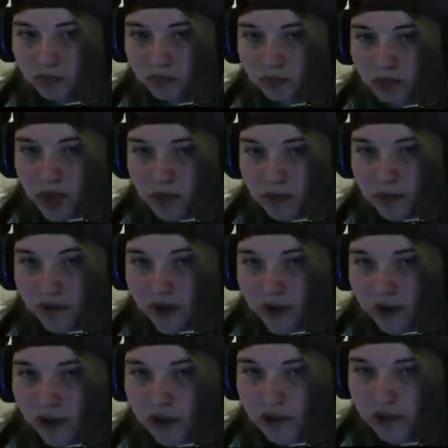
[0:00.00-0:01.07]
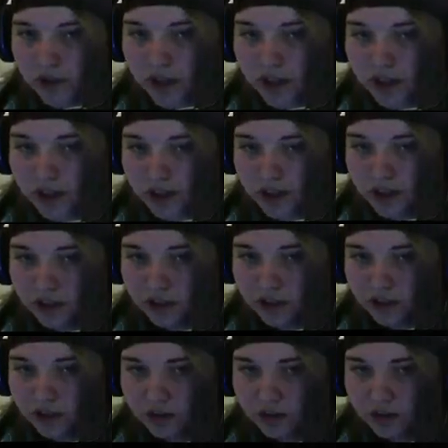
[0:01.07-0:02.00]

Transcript: I'm gonna follow these green things.